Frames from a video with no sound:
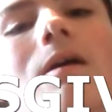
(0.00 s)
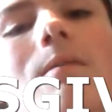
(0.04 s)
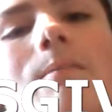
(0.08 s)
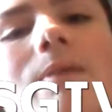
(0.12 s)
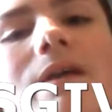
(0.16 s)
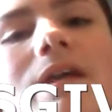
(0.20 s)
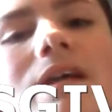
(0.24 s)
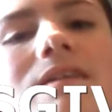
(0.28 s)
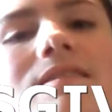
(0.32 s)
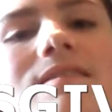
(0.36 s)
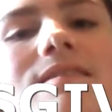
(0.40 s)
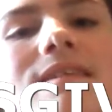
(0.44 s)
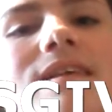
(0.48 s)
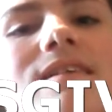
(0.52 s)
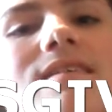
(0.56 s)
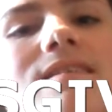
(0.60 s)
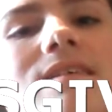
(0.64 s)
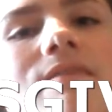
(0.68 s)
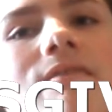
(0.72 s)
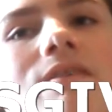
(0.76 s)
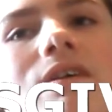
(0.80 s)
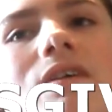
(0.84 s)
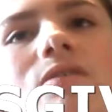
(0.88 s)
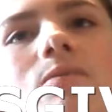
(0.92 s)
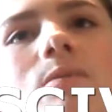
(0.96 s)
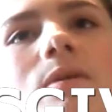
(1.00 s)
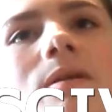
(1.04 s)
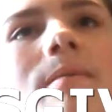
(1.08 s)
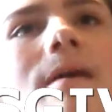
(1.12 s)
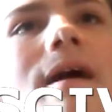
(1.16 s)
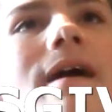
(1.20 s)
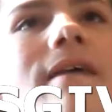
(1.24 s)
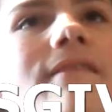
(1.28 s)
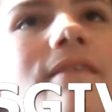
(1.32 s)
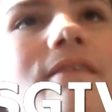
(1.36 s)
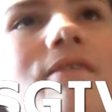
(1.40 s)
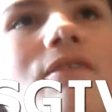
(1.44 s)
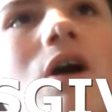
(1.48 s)
because Thanksgiving is one of
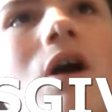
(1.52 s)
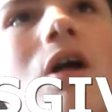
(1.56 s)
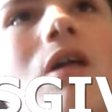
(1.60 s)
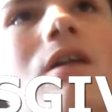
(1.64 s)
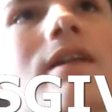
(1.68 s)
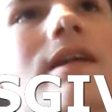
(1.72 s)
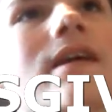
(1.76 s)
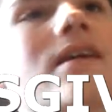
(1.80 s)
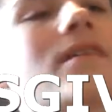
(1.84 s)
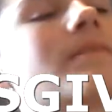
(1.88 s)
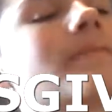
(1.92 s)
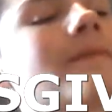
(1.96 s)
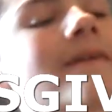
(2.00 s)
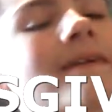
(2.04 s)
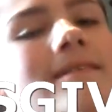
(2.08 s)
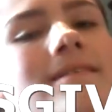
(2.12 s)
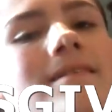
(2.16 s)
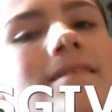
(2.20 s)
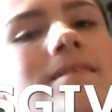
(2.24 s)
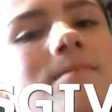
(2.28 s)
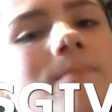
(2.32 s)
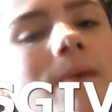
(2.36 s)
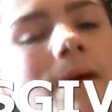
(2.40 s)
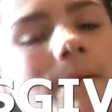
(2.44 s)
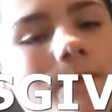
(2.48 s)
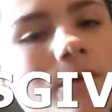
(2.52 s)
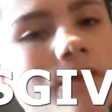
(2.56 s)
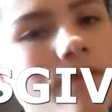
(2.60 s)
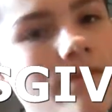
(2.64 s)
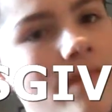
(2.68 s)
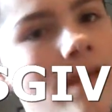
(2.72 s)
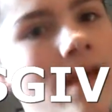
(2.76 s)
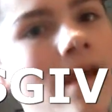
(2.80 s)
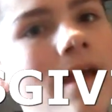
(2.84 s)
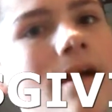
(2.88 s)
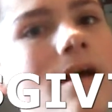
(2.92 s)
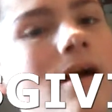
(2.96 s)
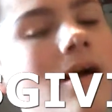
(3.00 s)
my favorite holidays because it's my
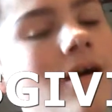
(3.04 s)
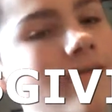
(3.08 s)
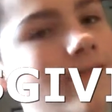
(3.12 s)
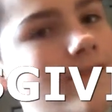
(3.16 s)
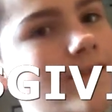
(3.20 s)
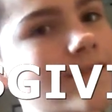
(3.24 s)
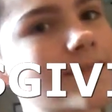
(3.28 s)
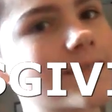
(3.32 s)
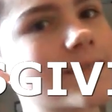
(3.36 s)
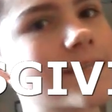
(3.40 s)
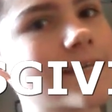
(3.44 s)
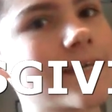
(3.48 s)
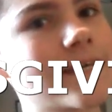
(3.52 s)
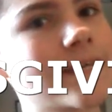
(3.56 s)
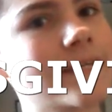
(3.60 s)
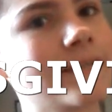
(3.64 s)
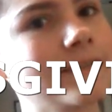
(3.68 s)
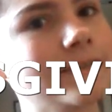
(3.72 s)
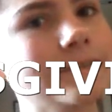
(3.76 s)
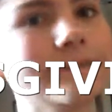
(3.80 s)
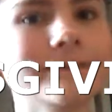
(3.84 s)
birthday, obviously.